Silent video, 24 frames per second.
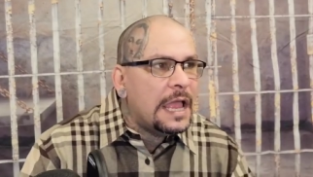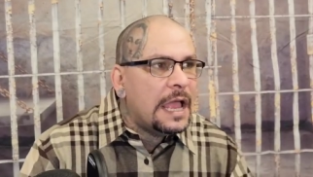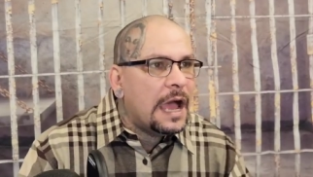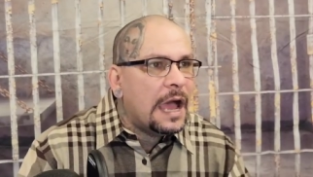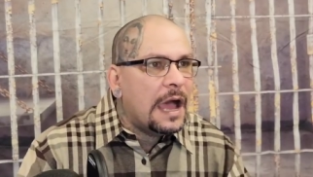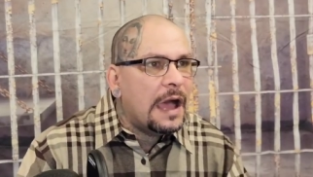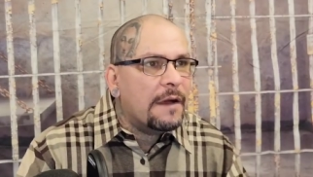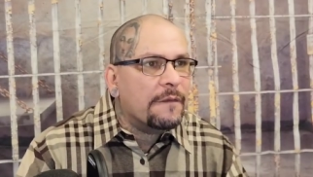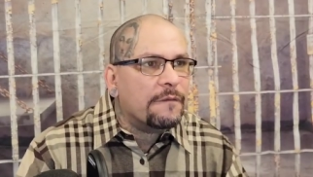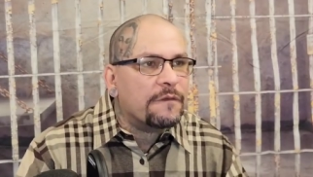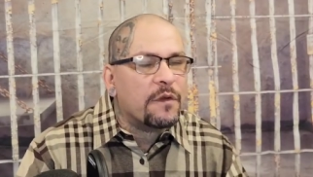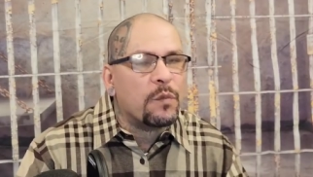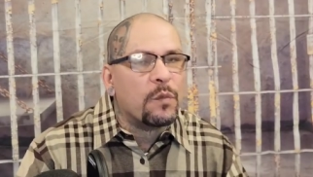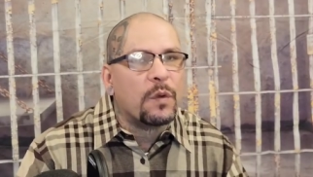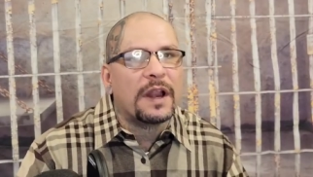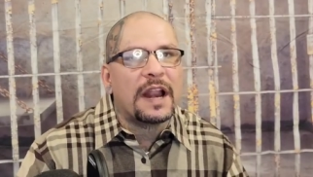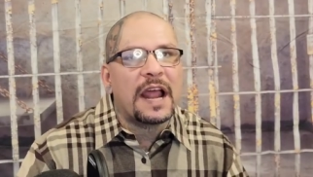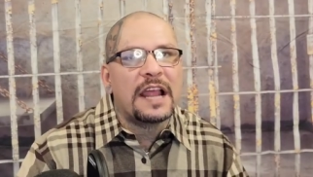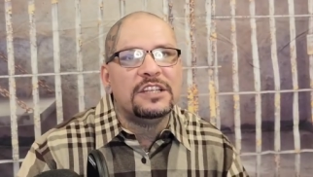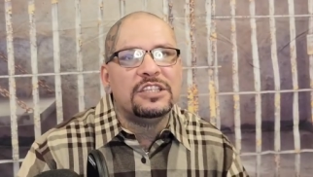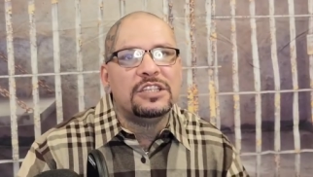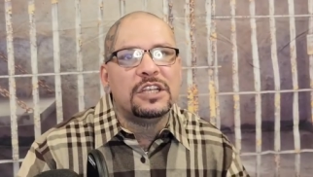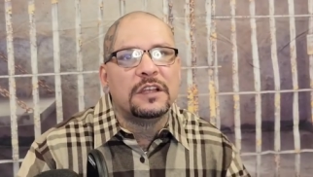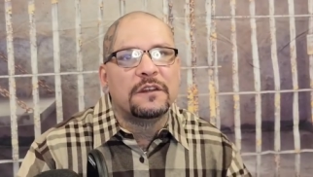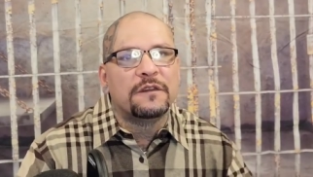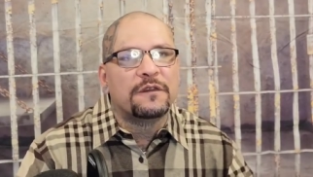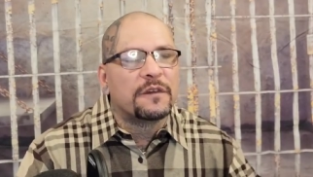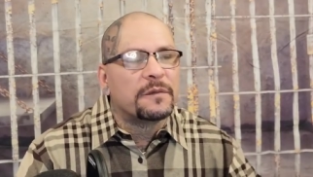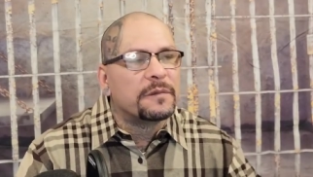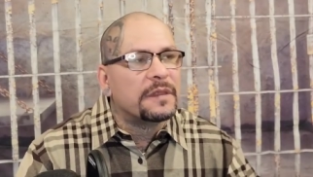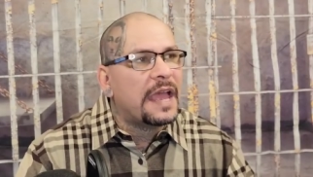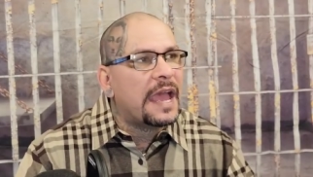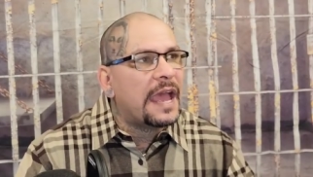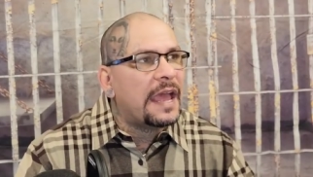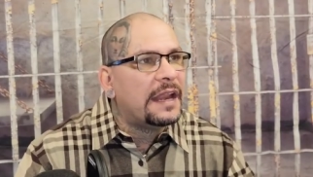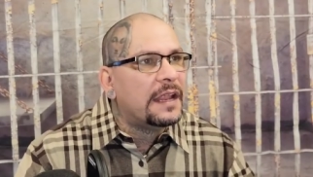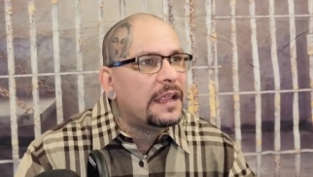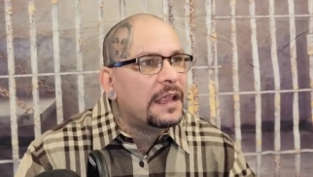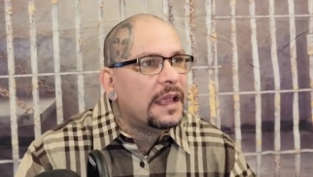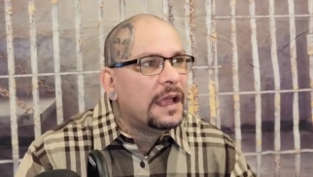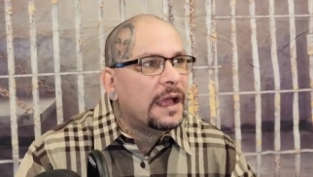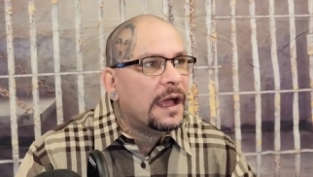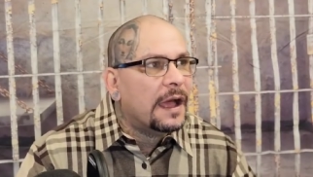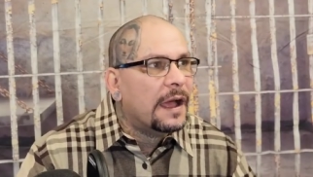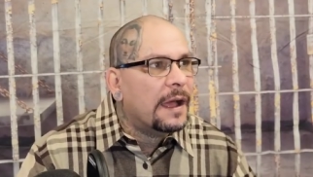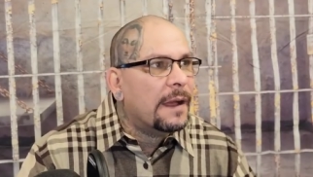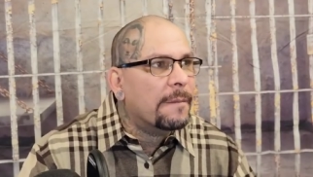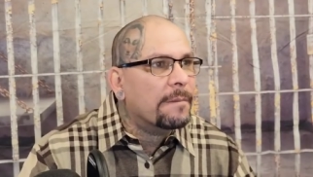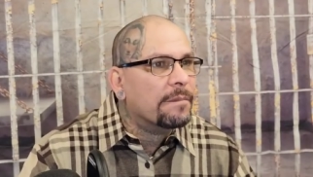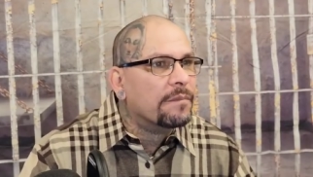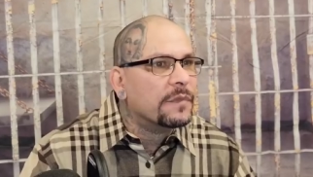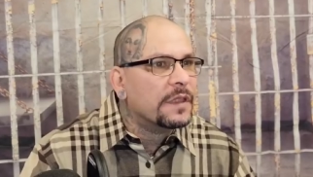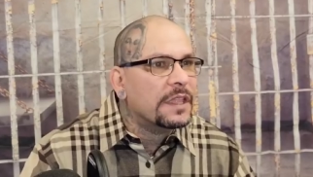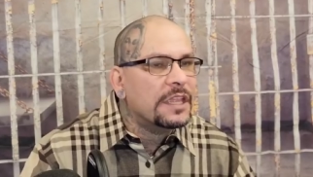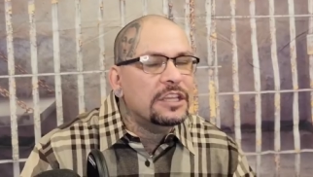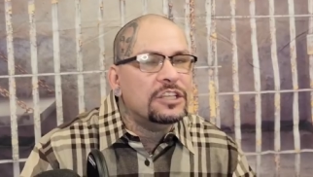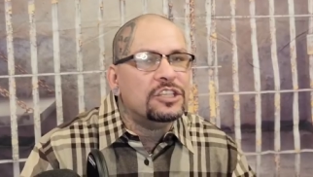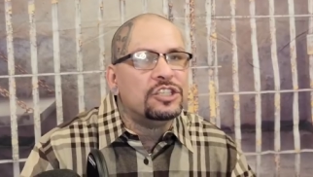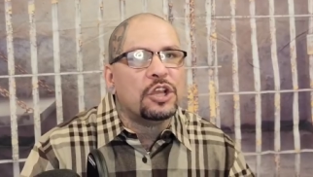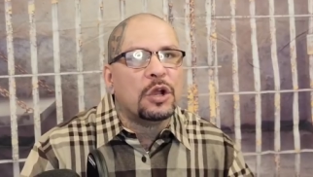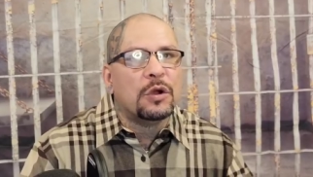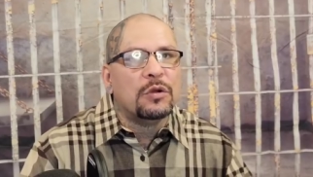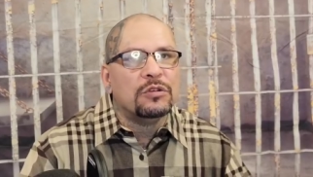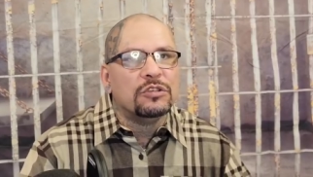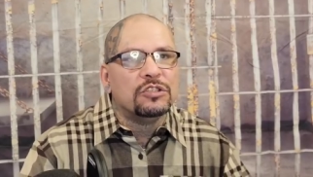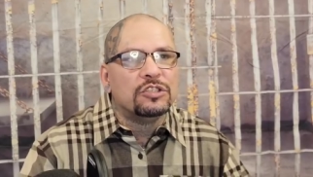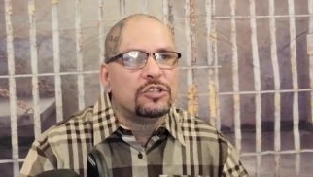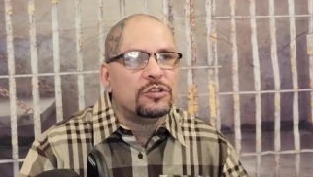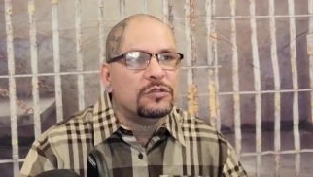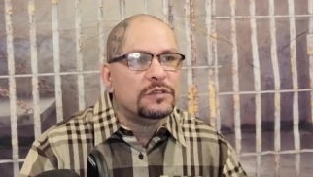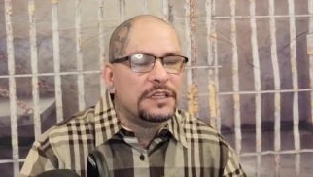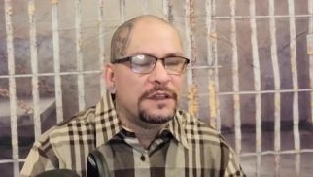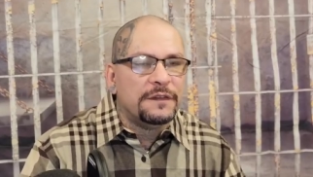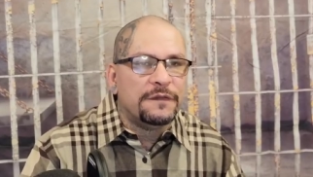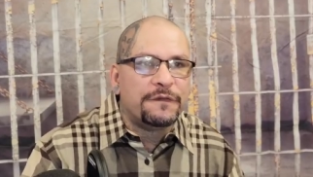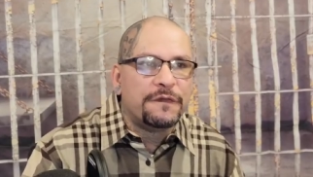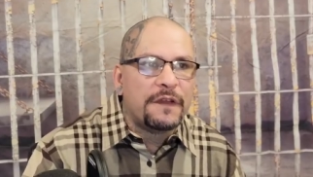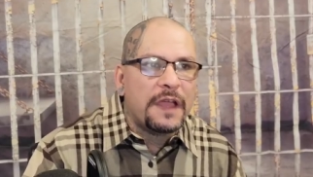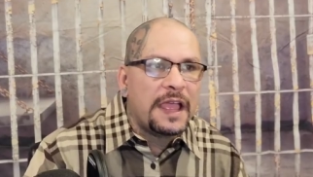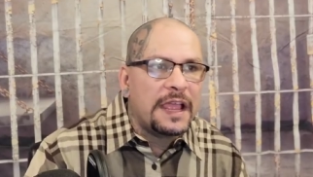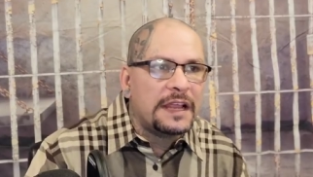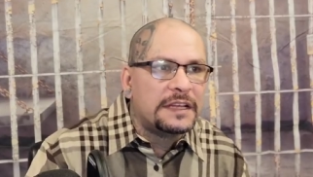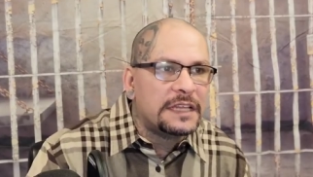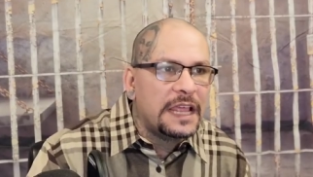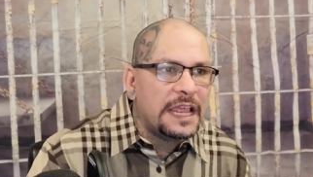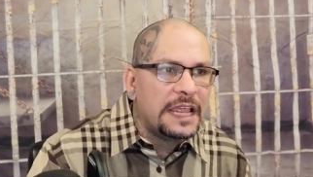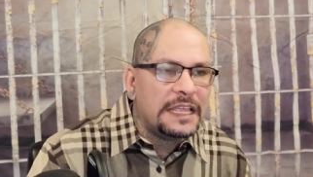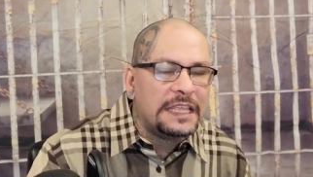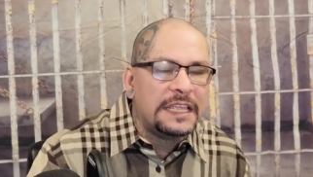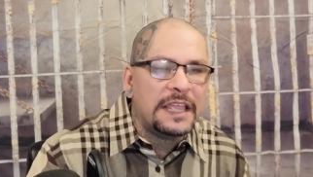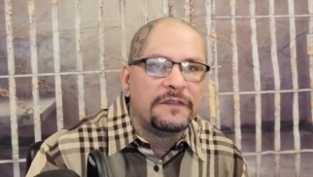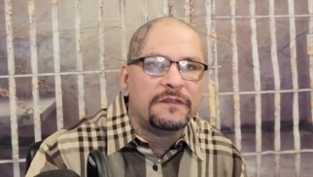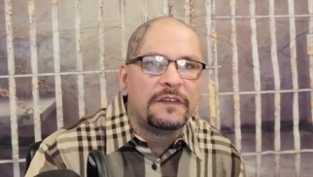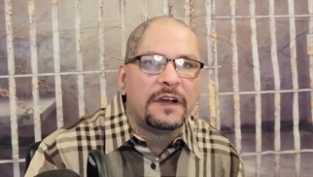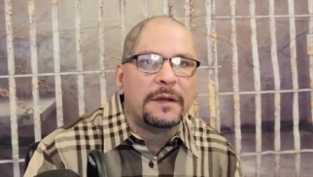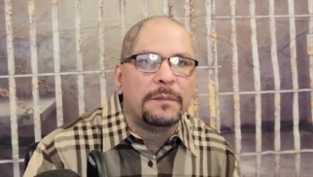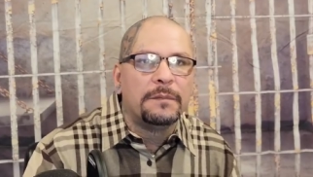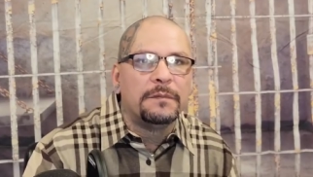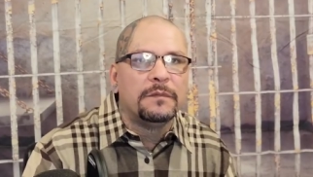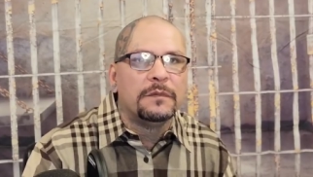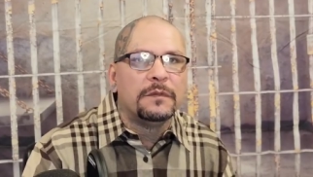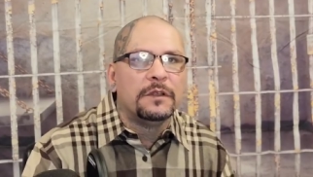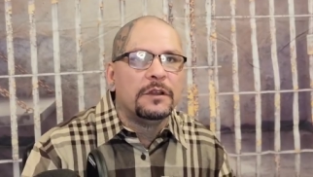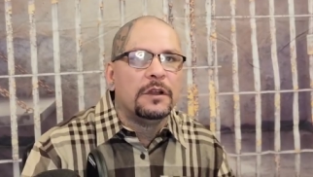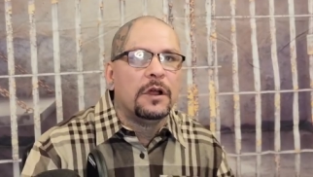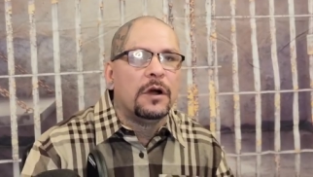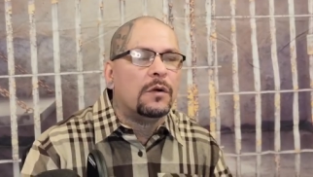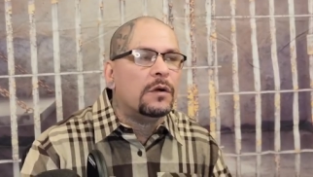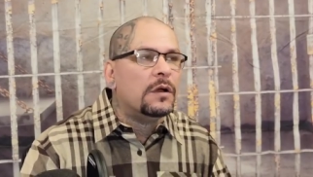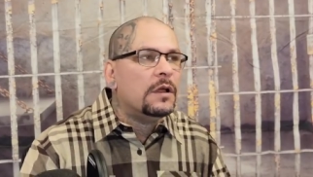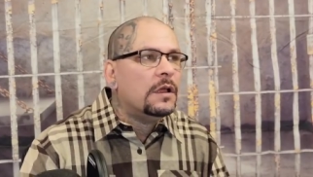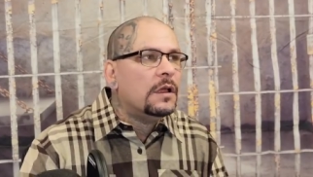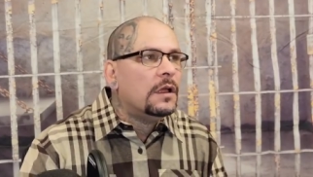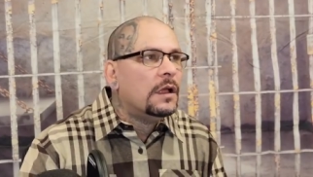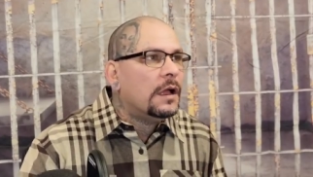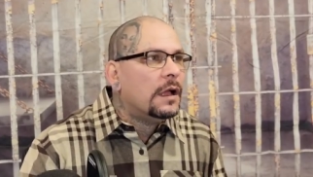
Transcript: Um, from what I took from that, um, he chose to defect and give up, you know,